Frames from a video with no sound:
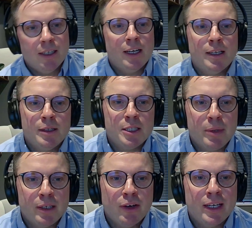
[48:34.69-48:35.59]
It's
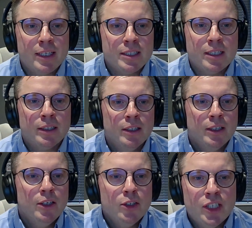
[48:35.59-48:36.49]
been great to
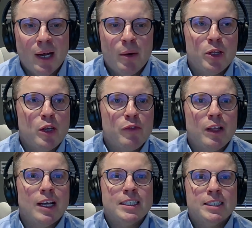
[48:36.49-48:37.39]
chat with you for the
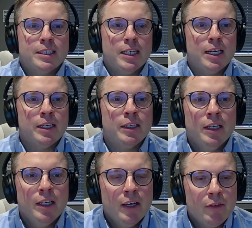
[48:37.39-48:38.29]
last
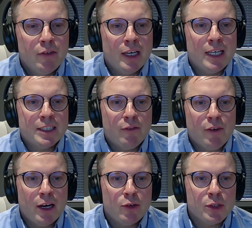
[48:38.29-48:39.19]
half
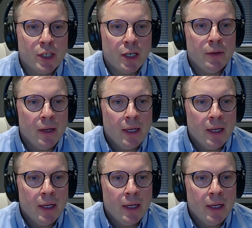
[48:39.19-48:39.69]
hour or so.